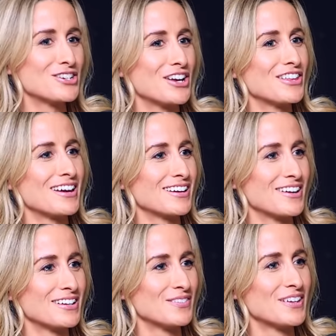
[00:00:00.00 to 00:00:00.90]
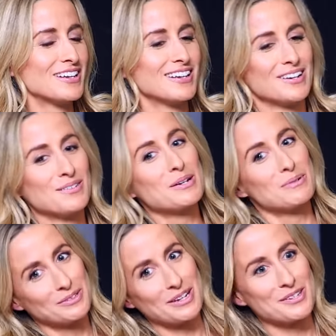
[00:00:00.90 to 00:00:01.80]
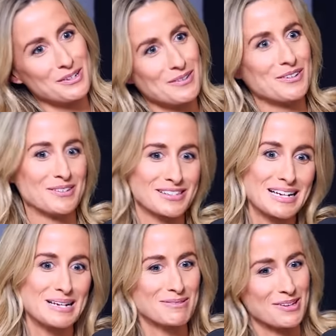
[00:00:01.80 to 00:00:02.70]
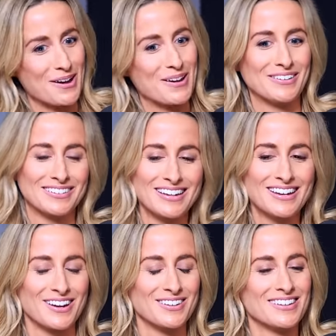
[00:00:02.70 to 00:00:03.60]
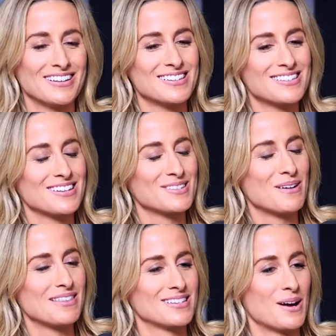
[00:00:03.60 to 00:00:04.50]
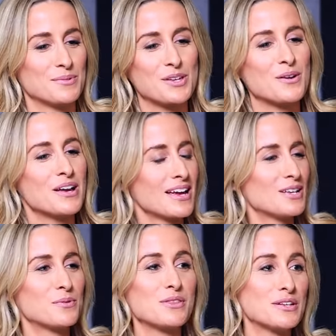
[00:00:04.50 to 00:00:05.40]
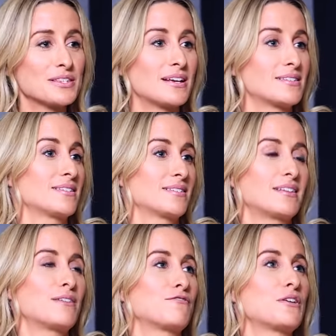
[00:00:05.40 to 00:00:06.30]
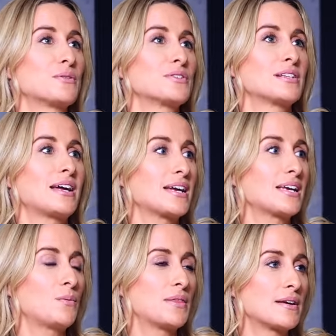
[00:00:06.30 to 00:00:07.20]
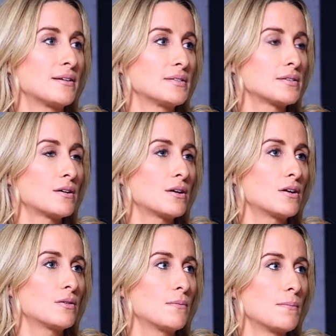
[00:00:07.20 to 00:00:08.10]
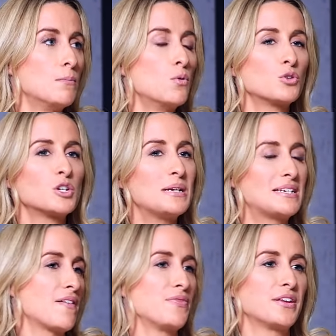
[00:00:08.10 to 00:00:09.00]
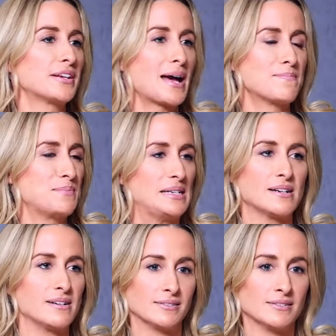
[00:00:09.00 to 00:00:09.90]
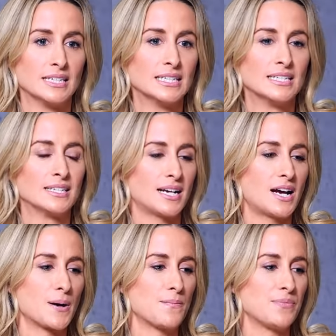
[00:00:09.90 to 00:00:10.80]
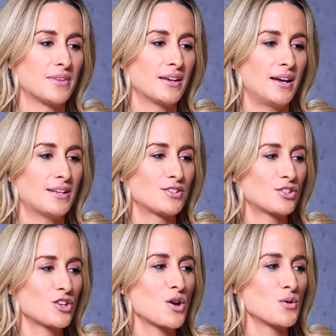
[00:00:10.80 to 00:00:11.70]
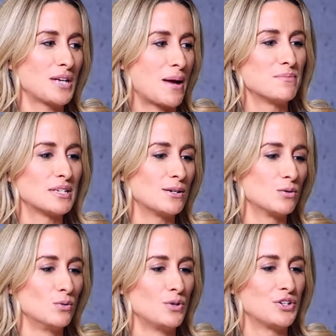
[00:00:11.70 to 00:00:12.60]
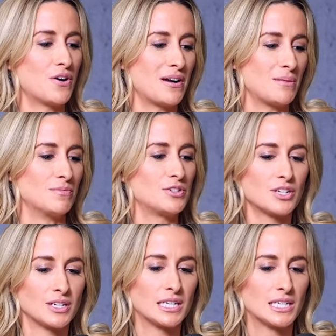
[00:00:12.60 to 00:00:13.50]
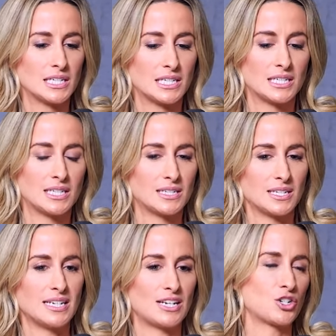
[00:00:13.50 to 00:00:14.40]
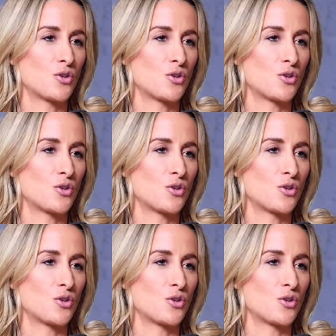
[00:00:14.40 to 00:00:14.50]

you know, that kind of, well, you will die sooner if you don't sleep. So, you know, let's, weigh this up. So it's one of those things. It feels like when there's more to be done than can be done, um, it's so tempting all the time to, to ditch